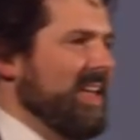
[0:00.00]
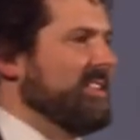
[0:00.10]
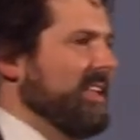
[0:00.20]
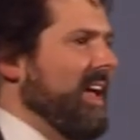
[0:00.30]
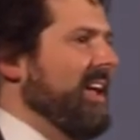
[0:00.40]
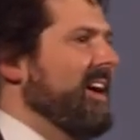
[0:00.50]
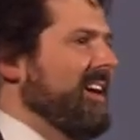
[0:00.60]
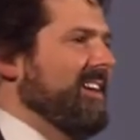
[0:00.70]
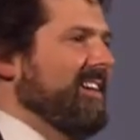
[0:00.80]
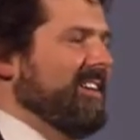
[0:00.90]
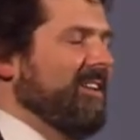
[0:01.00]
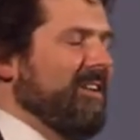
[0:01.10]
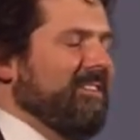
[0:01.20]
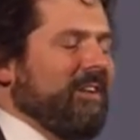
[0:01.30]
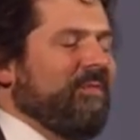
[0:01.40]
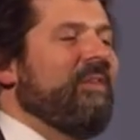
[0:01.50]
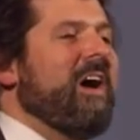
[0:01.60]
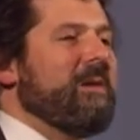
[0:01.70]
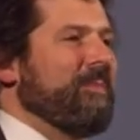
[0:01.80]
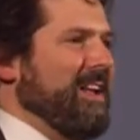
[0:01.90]
He is a
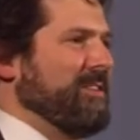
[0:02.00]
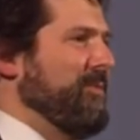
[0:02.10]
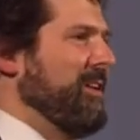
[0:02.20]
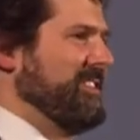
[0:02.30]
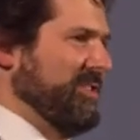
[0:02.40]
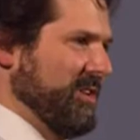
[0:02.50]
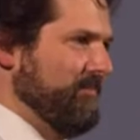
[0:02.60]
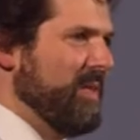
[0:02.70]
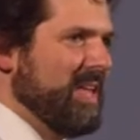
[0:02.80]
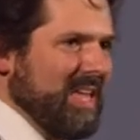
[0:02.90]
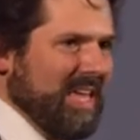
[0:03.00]
firebrand politician.